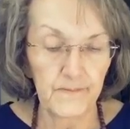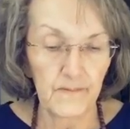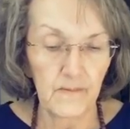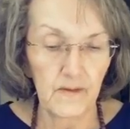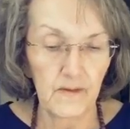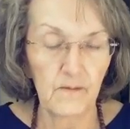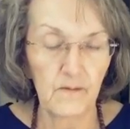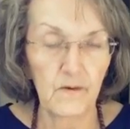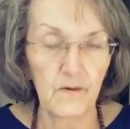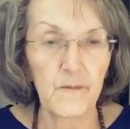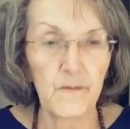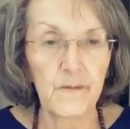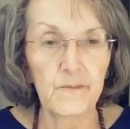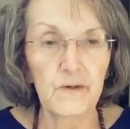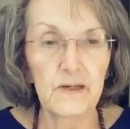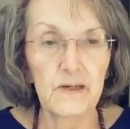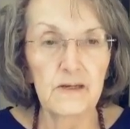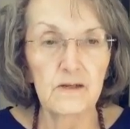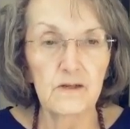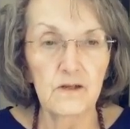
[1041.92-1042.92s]
And
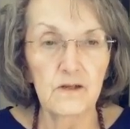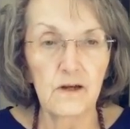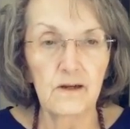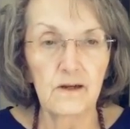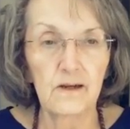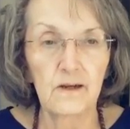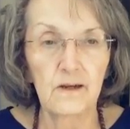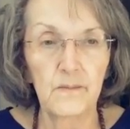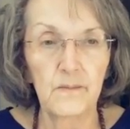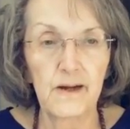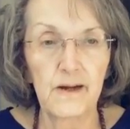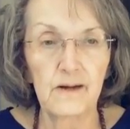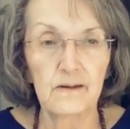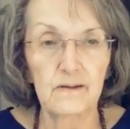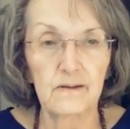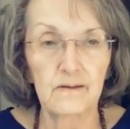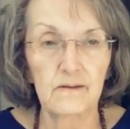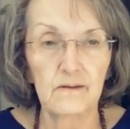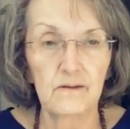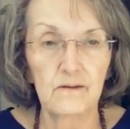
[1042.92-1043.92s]
remember, he's talking
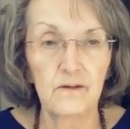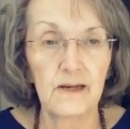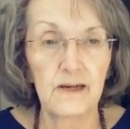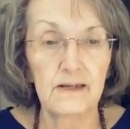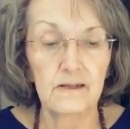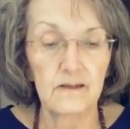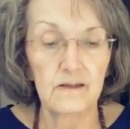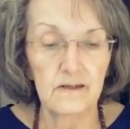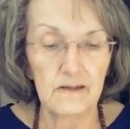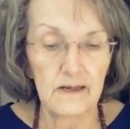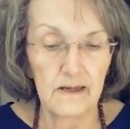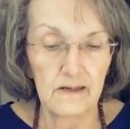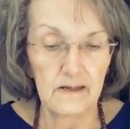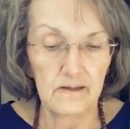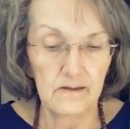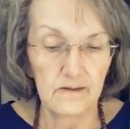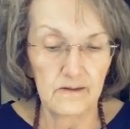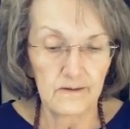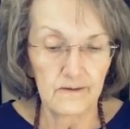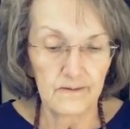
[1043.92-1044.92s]
about the United
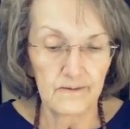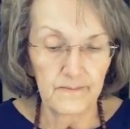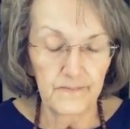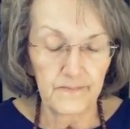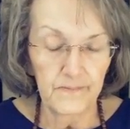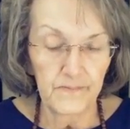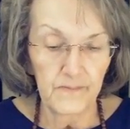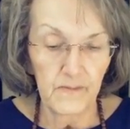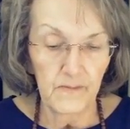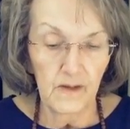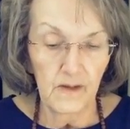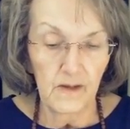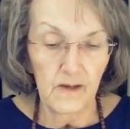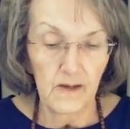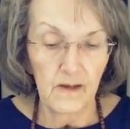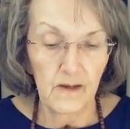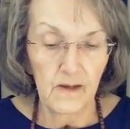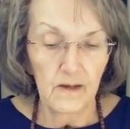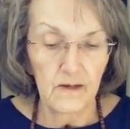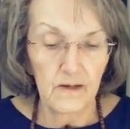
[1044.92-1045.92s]
States.
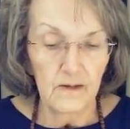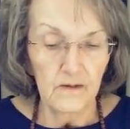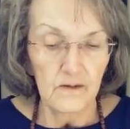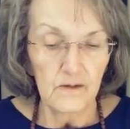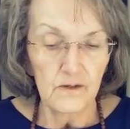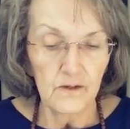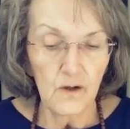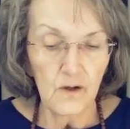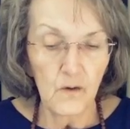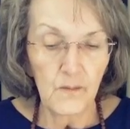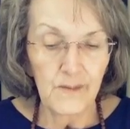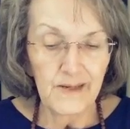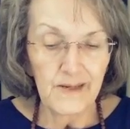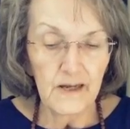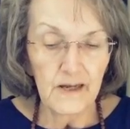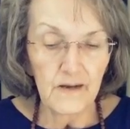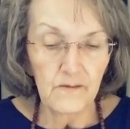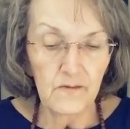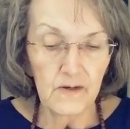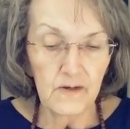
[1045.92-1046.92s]
So
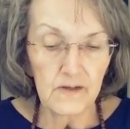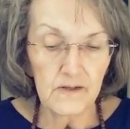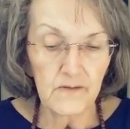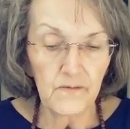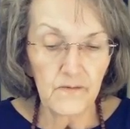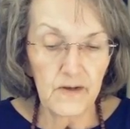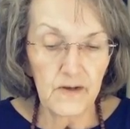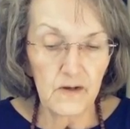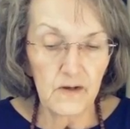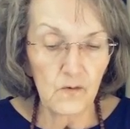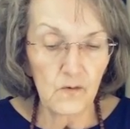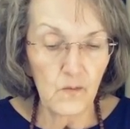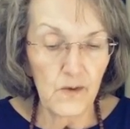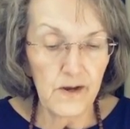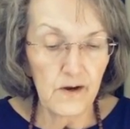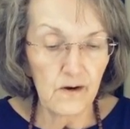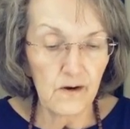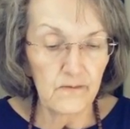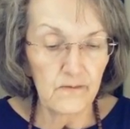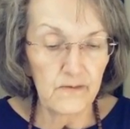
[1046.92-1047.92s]
many of us feel
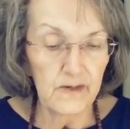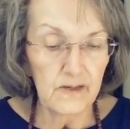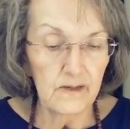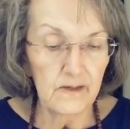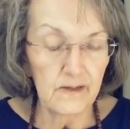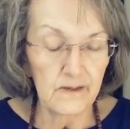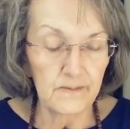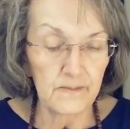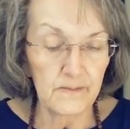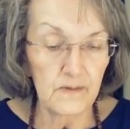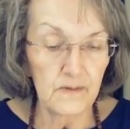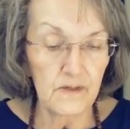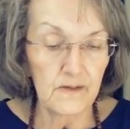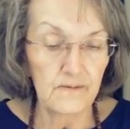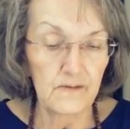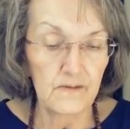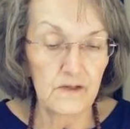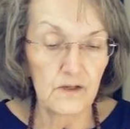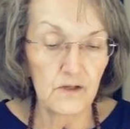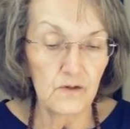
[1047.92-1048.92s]
we are victims
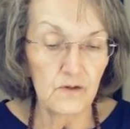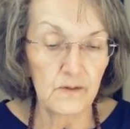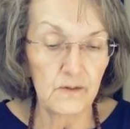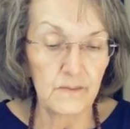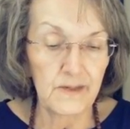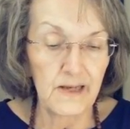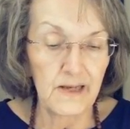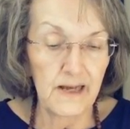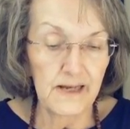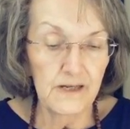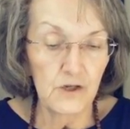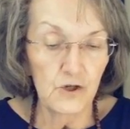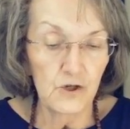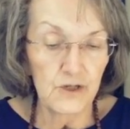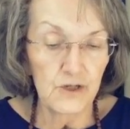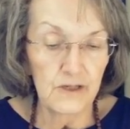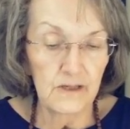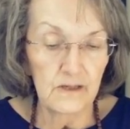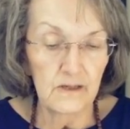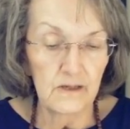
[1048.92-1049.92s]
of
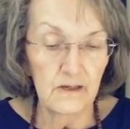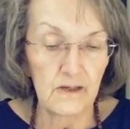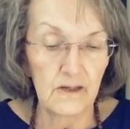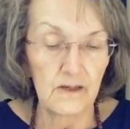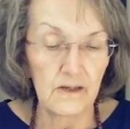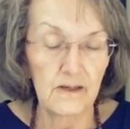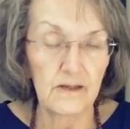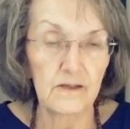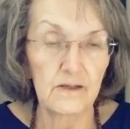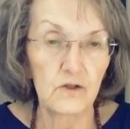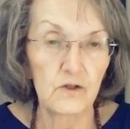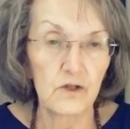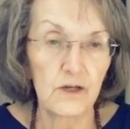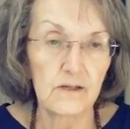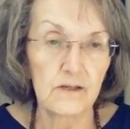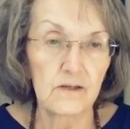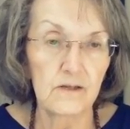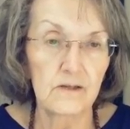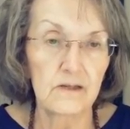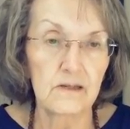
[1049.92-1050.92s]
discrimination,
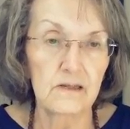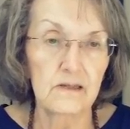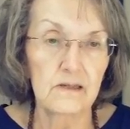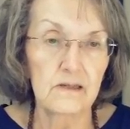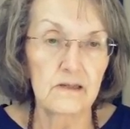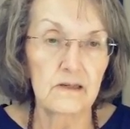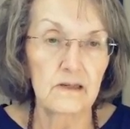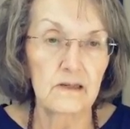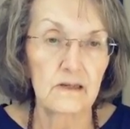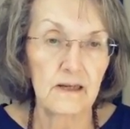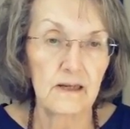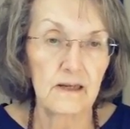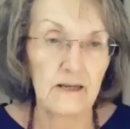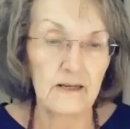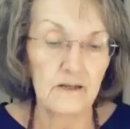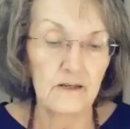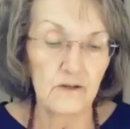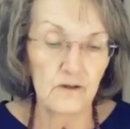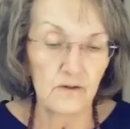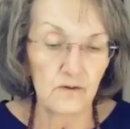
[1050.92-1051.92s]
injustice, and
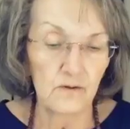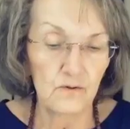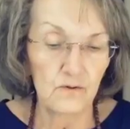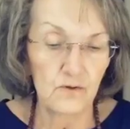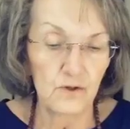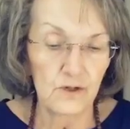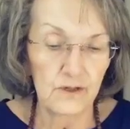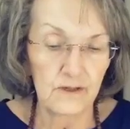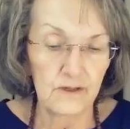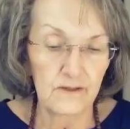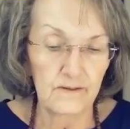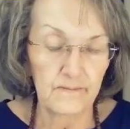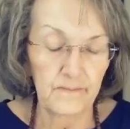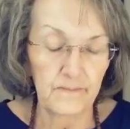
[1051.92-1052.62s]
exclusion.